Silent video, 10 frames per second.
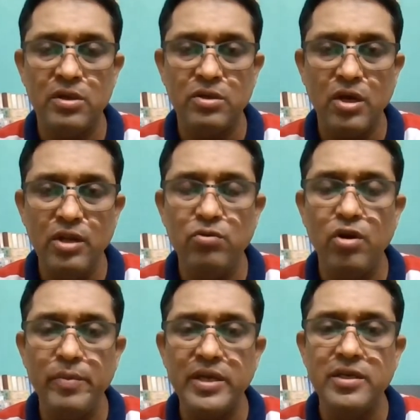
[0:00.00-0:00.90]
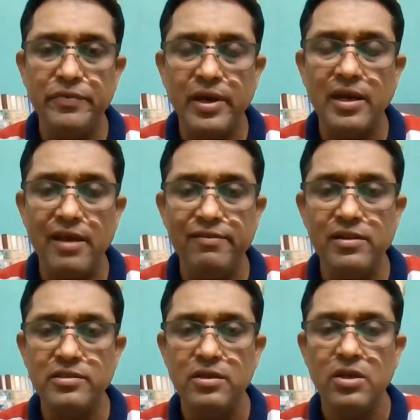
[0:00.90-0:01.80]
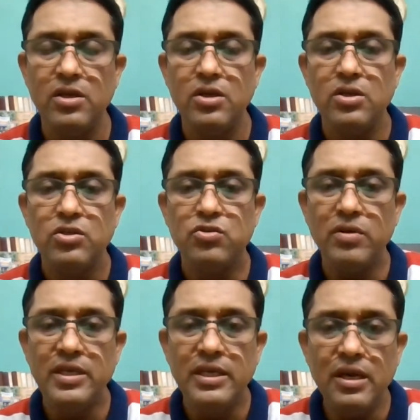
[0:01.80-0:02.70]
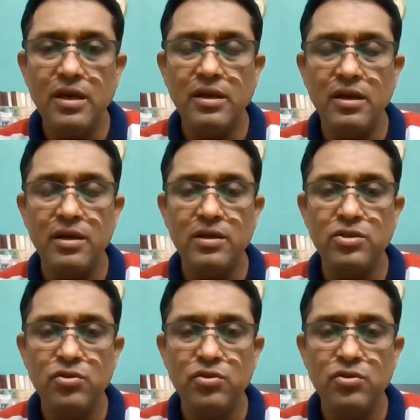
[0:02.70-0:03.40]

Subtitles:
curriculum at different levels. So here